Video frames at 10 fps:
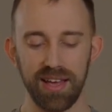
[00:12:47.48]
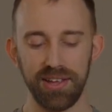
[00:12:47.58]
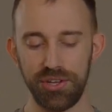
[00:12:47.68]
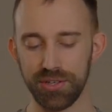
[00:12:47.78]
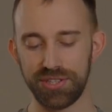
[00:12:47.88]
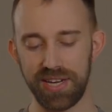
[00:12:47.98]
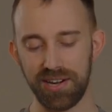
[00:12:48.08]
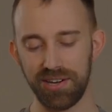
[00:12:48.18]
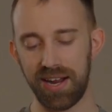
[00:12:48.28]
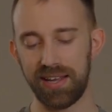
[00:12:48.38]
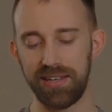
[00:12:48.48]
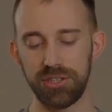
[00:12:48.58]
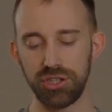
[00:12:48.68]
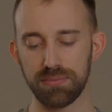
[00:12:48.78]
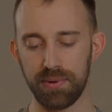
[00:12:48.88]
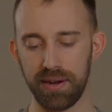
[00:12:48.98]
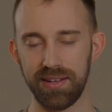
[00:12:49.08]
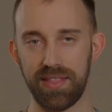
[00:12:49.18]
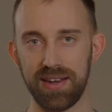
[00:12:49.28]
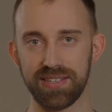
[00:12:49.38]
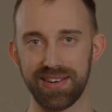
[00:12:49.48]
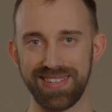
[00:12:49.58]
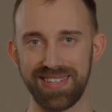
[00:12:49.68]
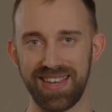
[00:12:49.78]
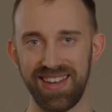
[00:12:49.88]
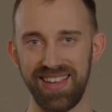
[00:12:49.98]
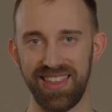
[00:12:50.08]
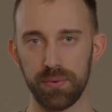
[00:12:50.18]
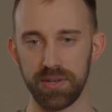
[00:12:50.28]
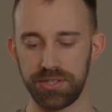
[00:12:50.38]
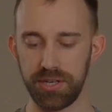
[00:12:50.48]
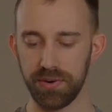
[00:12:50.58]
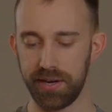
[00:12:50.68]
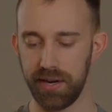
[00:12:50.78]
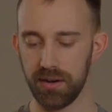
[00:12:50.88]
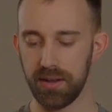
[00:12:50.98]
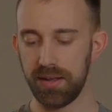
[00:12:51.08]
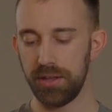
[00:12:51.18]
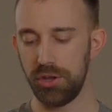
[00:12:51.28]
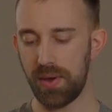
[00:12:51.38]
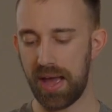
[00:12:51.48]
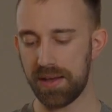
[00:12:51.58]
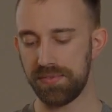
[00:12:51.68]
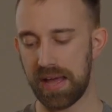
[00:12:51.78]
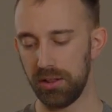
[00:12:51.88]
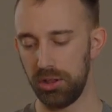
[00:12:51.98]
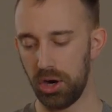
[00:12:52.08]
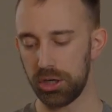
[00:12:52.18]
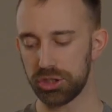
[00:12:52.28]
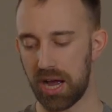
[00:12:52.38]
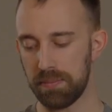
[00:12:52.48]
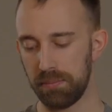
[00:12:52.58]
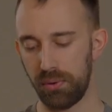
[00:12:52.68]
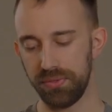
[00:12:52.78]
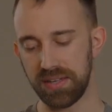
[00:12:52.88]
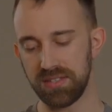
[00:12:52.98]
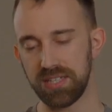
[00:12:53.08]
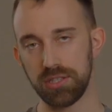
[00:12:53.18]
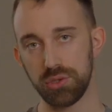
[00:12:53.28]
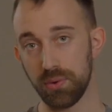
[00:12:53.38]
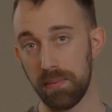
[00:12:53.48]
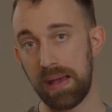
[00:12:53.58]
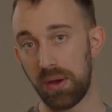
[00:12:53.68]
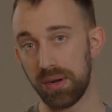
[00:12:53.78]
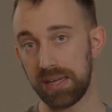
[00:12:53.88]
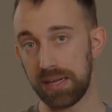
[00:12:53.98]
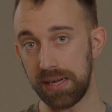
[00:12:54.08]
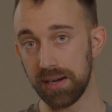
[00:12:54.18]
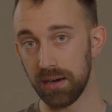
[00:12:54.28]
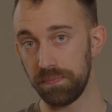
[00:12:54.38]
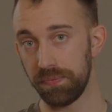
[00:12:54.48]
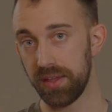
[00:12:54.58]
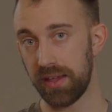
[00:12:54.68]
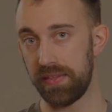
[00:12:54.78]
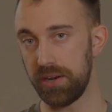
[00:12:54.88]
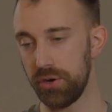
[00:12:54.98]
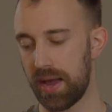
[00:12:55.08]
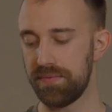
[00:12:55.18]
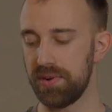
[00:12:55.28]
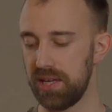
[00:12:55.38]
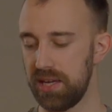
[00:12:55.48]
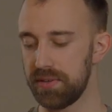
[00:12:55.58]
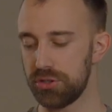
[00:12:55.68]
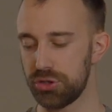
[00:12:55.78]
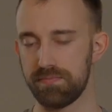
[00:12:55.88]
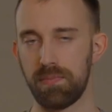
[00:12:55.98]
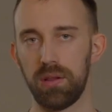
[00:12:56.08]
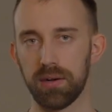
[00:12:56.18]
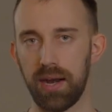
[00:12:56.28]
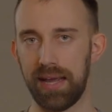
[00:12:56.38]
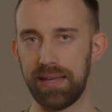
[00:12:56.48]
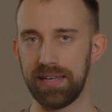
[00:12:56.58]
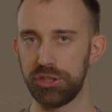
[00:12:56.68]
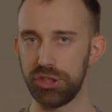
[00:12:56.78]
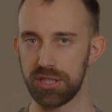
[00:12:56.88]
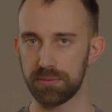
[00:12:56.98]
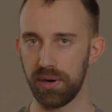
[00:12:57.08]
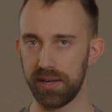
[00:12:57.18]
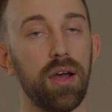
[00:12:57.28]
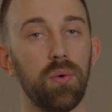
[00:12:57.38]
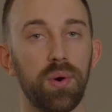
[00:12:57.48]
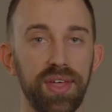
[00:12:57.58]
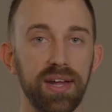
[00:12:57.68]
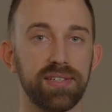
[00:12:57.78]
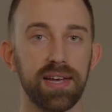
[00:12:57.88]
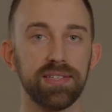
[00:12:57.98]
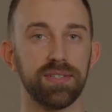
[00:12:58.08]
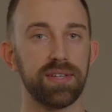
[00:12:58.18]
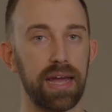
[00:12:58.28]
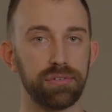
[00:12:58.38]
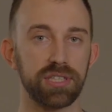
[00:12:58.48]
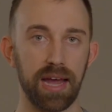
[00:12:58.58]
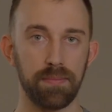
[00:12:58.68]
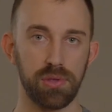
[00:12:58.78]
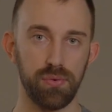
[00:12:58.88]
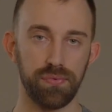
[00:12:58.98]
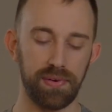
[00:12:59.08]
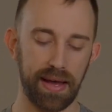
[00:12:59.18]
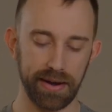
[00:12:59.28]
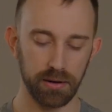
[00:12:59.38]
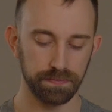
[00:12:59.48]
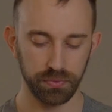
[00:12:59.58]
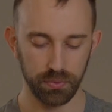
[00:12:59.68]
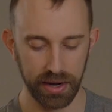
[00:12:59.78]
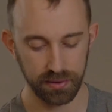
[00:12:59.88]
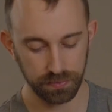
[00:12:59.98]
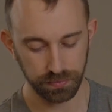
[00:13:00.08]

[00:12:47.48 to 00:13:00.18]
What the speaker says: Your standard AEG spring that is going to sit in the receiver here. You have that large copper bolt that sits to about here, and then you have an even smaller AEG spring. What that does is every time you fire, right,